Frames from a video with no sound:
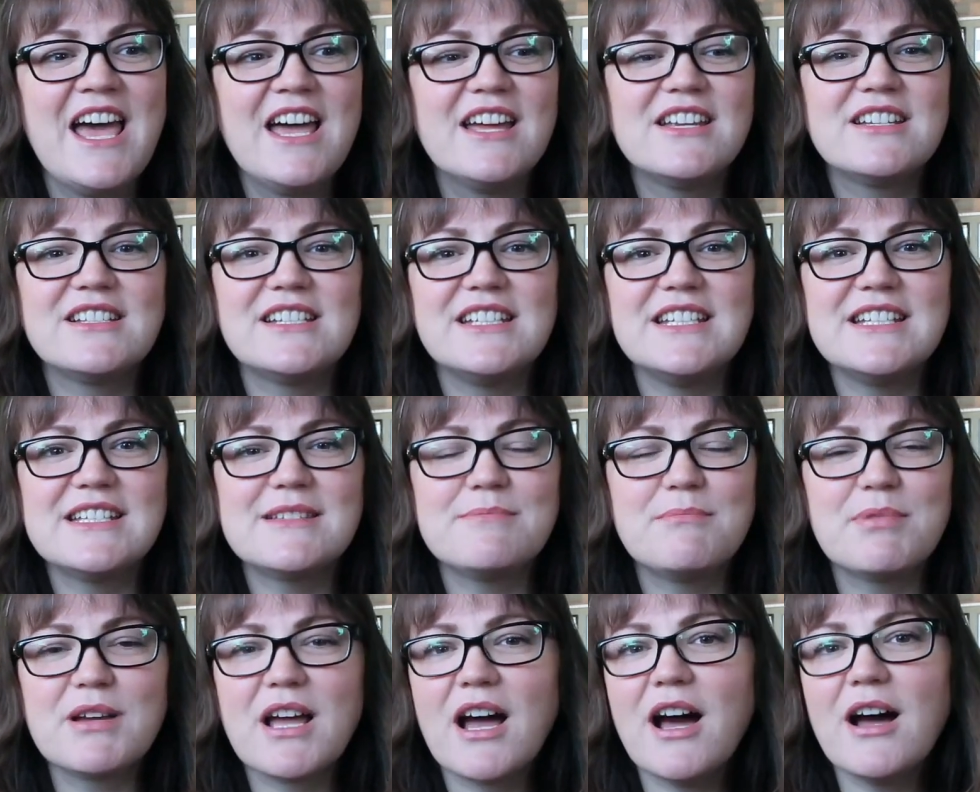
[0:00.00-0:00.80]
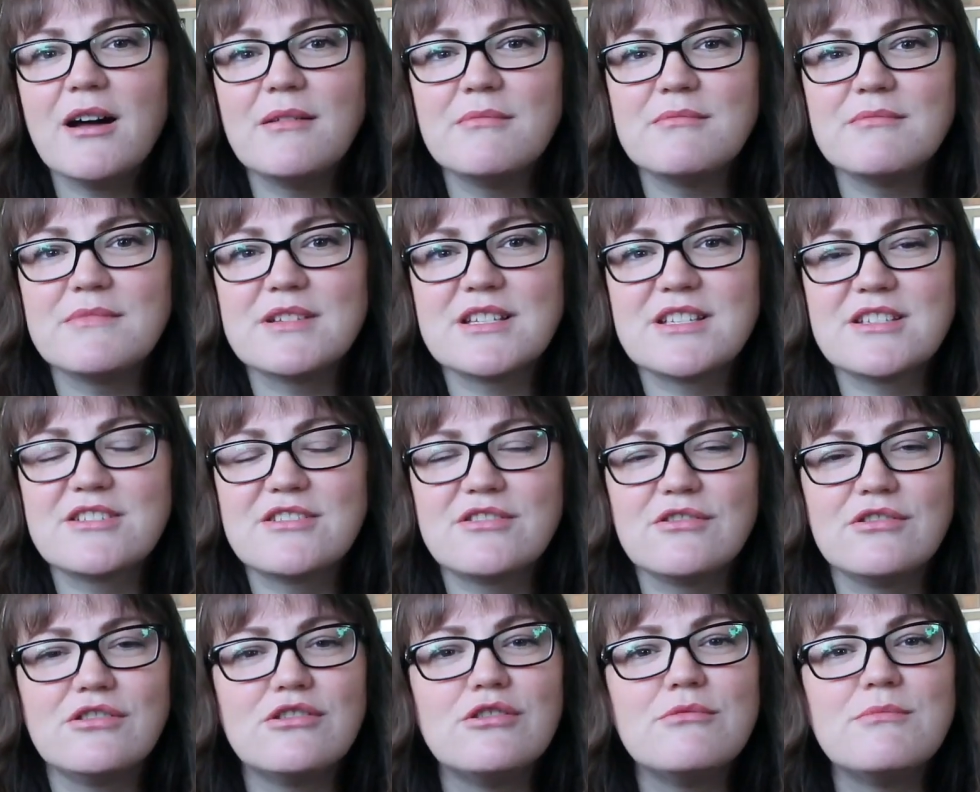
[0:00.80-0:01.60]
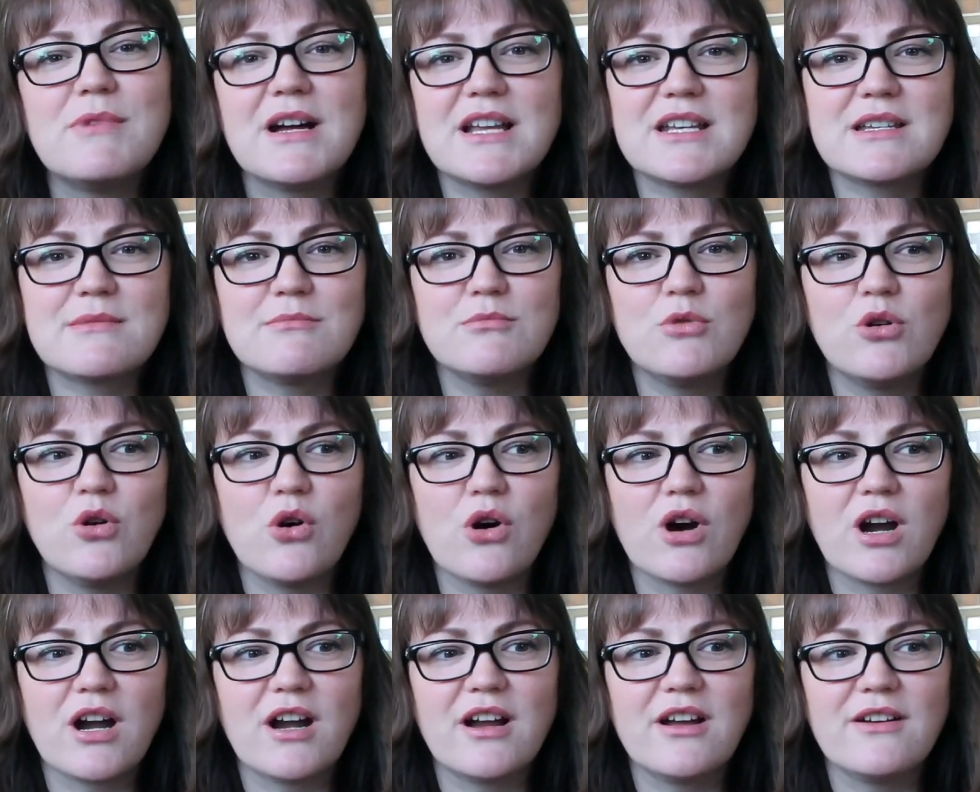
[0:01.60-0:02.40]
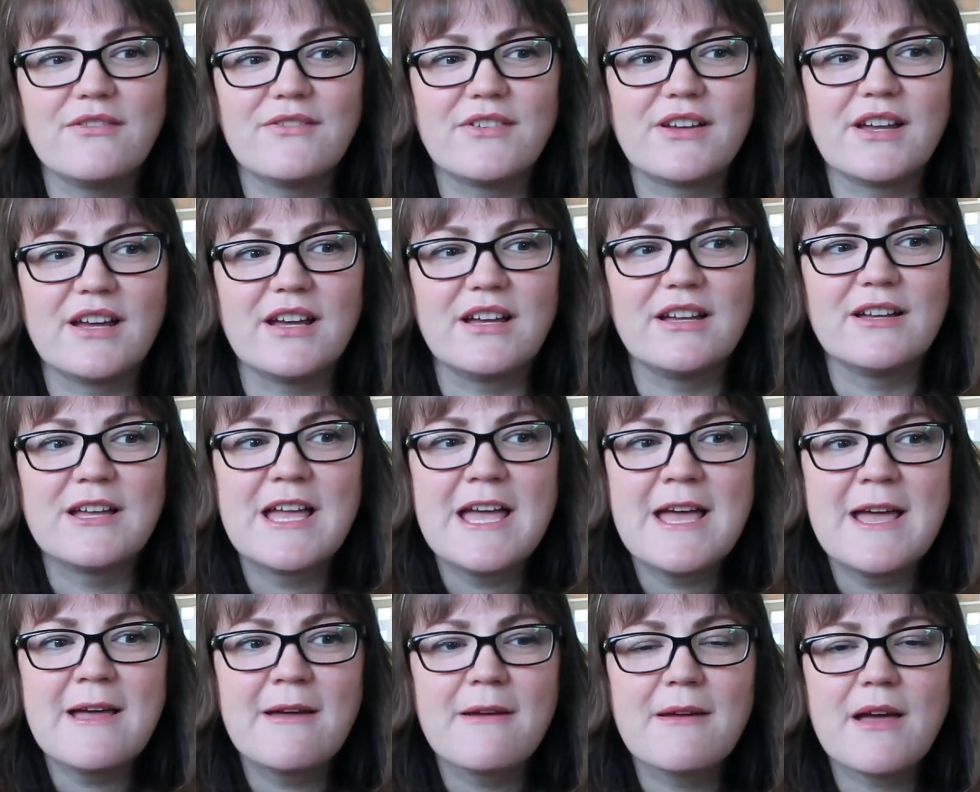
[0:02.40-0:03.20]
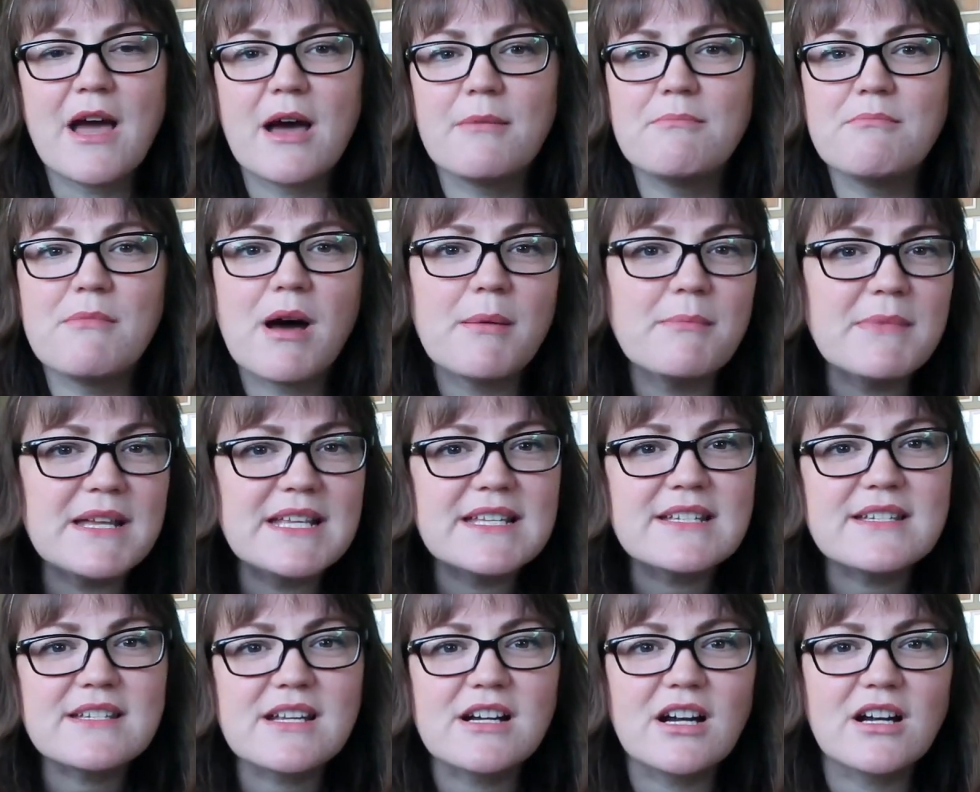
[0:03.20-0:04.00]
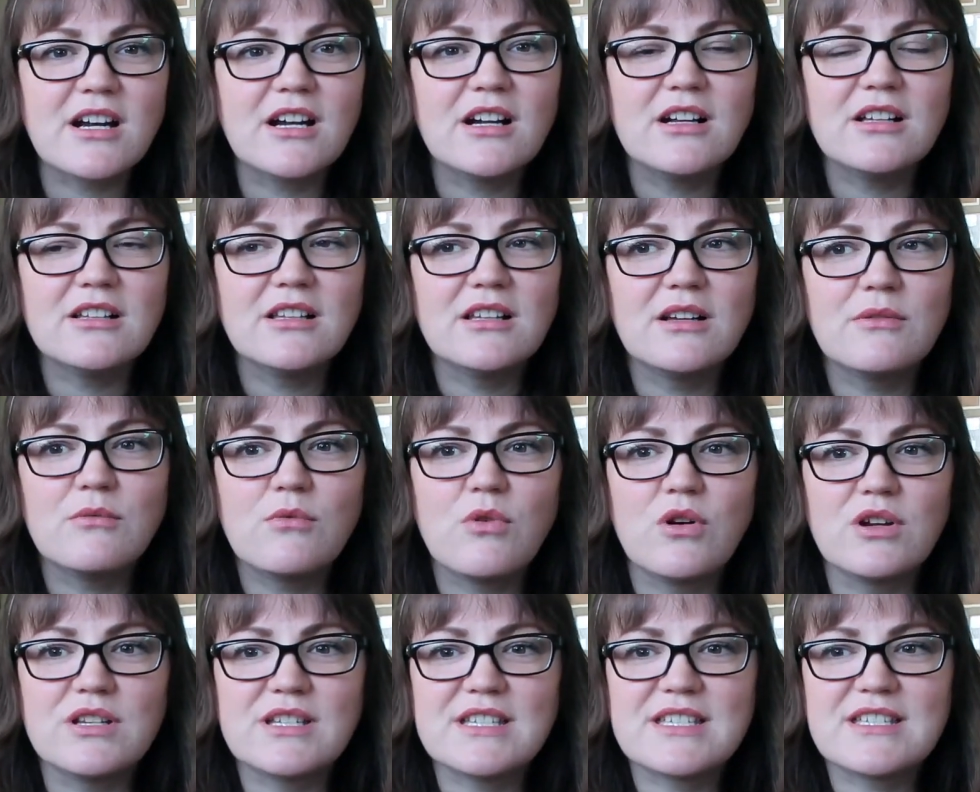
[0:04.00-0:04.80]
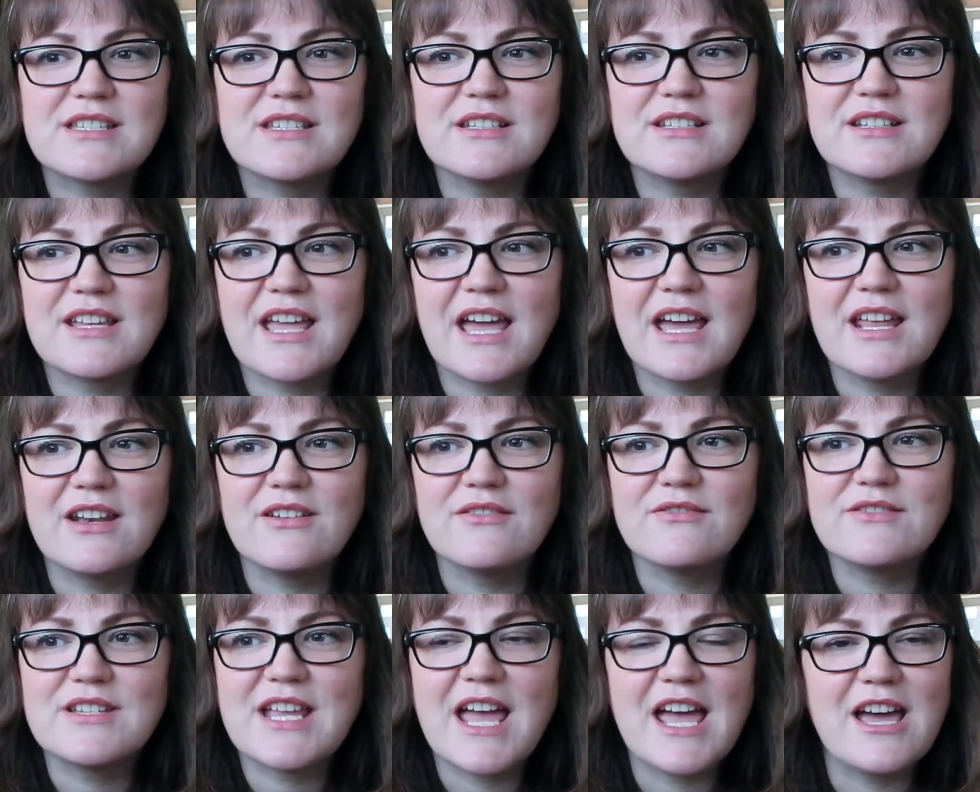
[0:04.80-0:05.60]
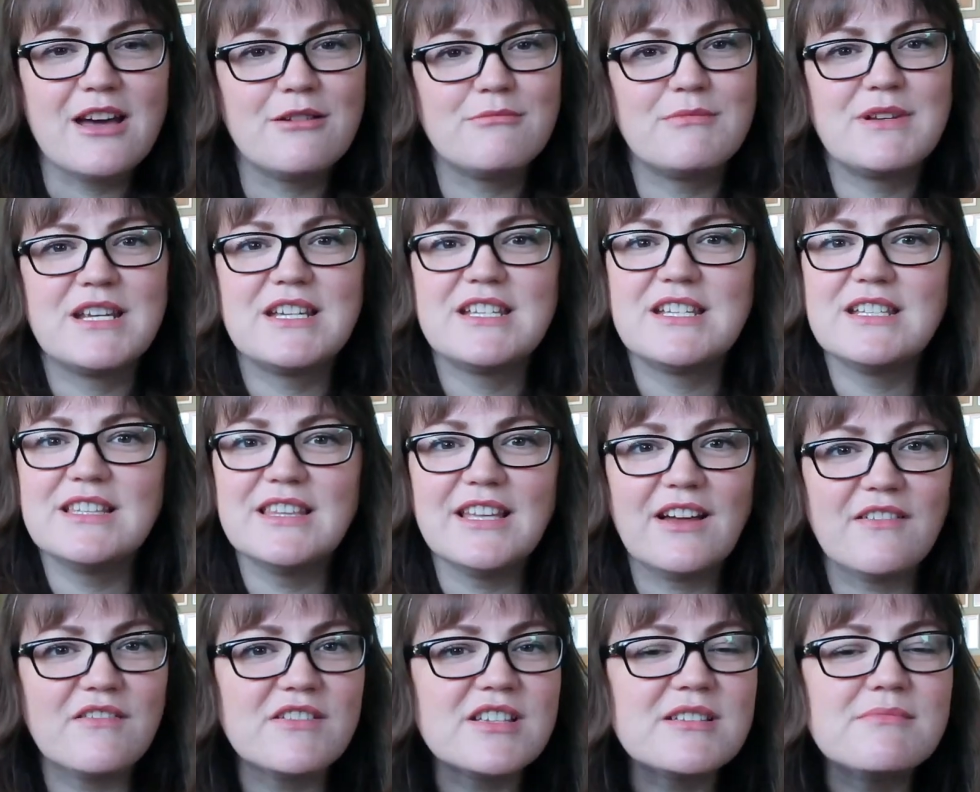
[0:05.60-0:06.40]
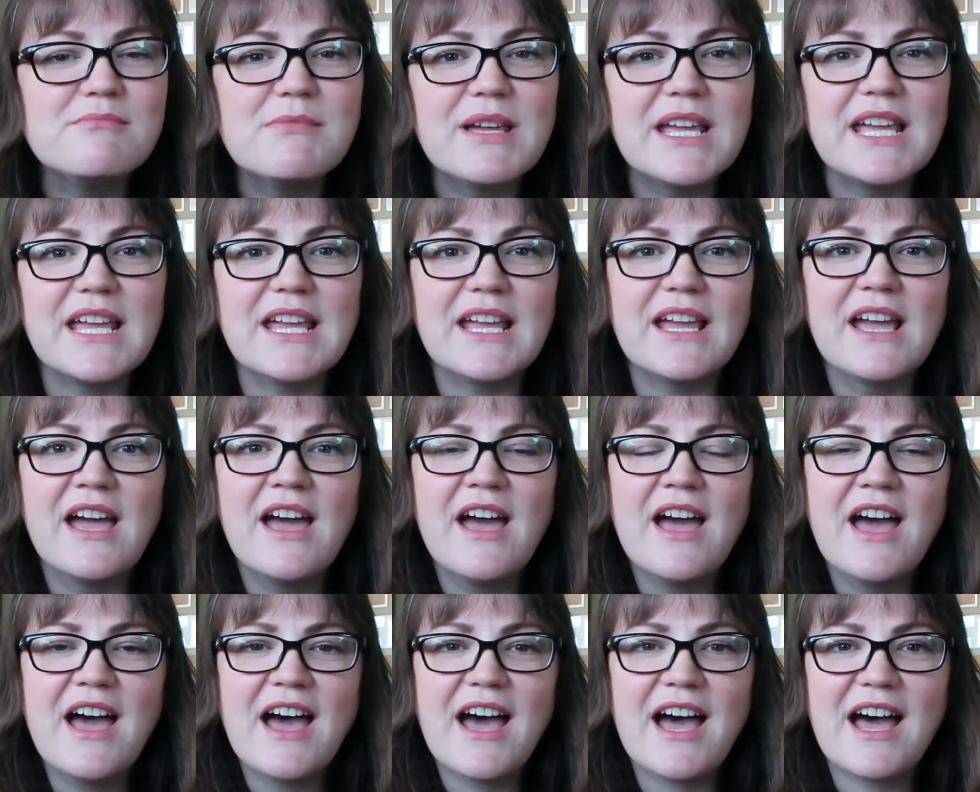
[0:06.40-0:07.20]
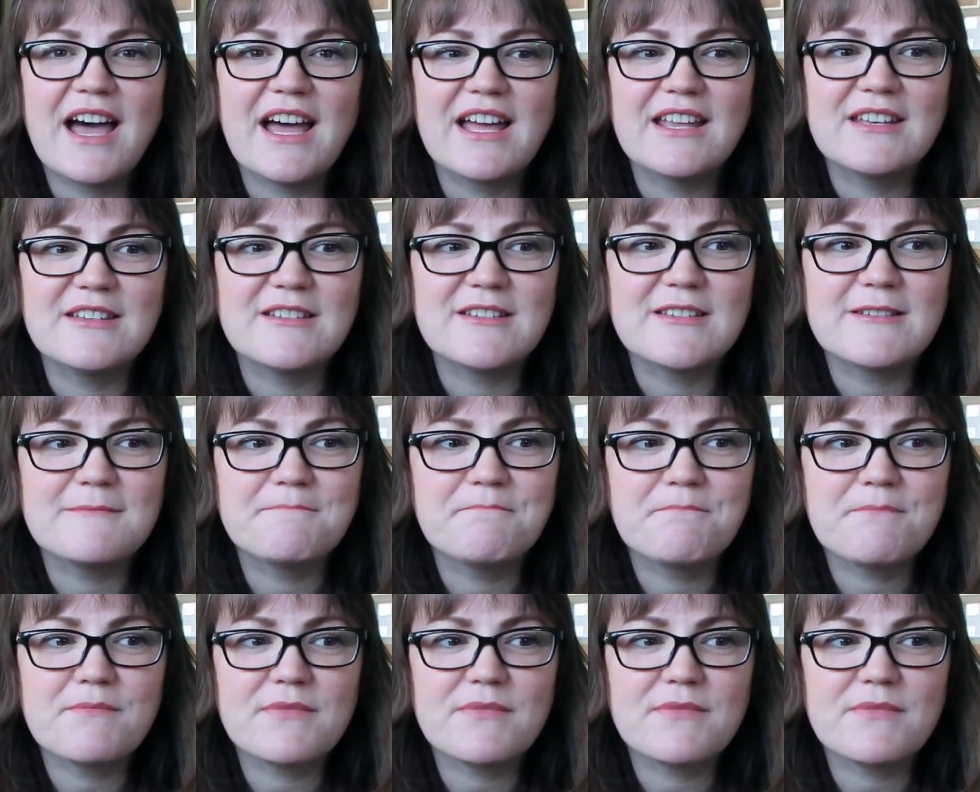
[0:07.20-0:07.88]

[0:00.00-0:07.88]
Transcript: She has become so much more of a a mummy's girl, wants to kind of tell me she loves me and